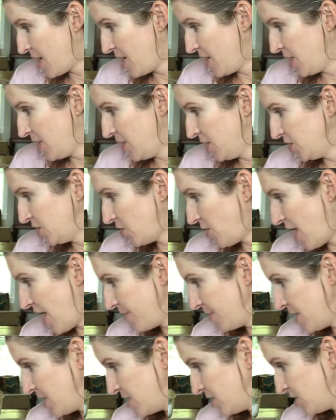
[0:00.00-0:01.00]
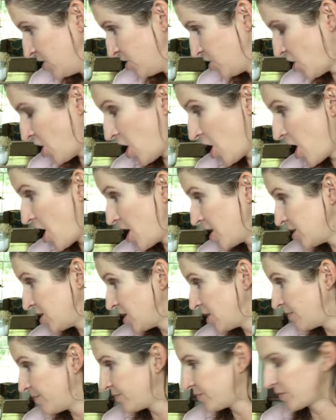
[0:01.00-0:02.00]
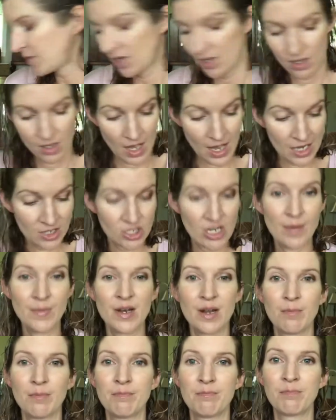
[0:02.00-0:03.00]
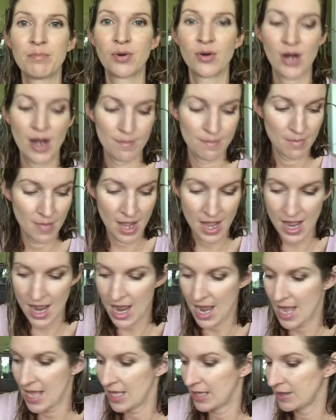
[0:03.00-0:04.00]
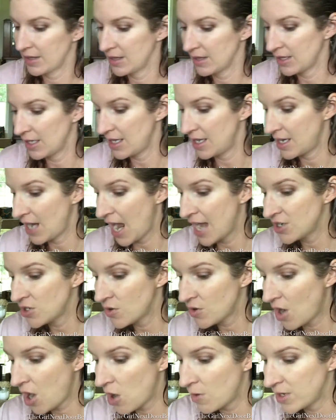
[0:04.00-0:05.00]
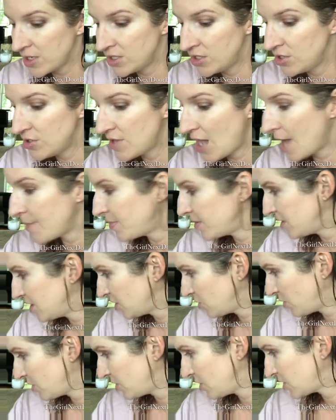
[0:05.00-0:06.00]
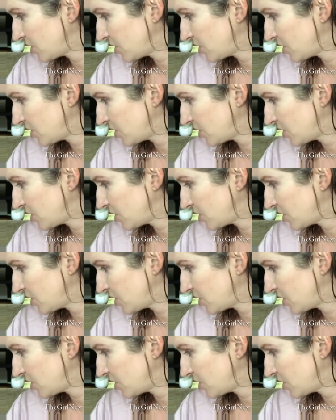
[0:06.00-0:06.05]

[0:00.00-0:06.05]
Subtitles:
so I'm going to start, actually I'm going to prep my eyelid. I don't always do that, but this one looks a